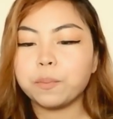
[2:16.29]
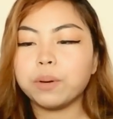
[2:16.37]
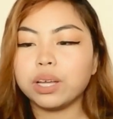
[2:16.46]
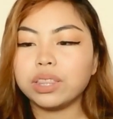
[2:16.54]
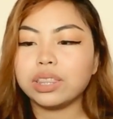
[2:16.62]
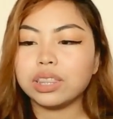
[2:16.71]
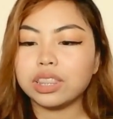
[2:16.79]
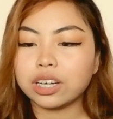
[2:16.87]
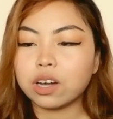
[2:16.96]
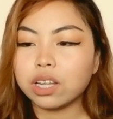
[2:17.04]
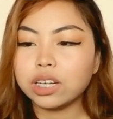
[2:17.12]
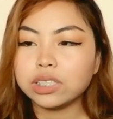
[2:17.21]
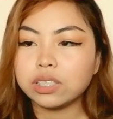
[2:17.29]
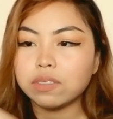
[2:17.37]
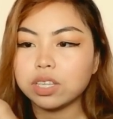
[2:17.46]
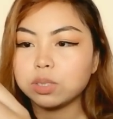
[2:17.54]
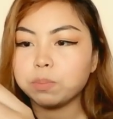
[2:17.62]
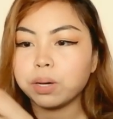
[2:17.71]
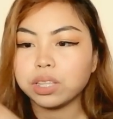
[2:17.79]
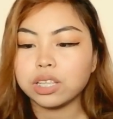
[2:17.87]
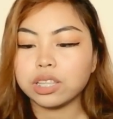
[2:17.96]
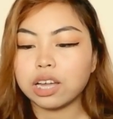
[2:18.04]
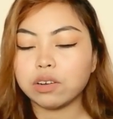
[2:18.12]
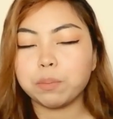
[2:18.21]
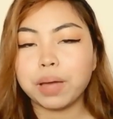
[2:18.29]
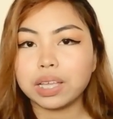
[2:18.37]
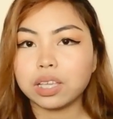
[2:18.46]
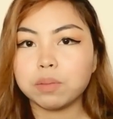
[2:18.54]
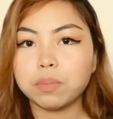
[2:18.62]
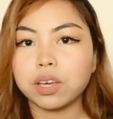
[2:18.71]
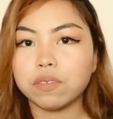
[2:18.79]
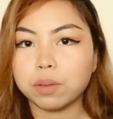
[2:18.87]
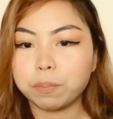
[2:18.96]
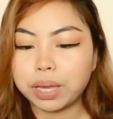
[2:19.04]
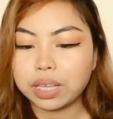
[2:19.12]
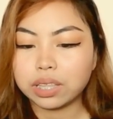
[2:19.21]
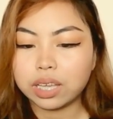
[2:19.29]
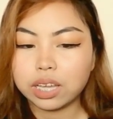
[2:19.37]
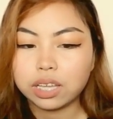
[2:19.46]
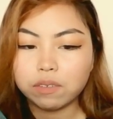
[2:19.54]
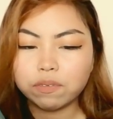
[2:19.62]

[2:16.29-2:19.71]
But the colors of this button down reminded me of a painting.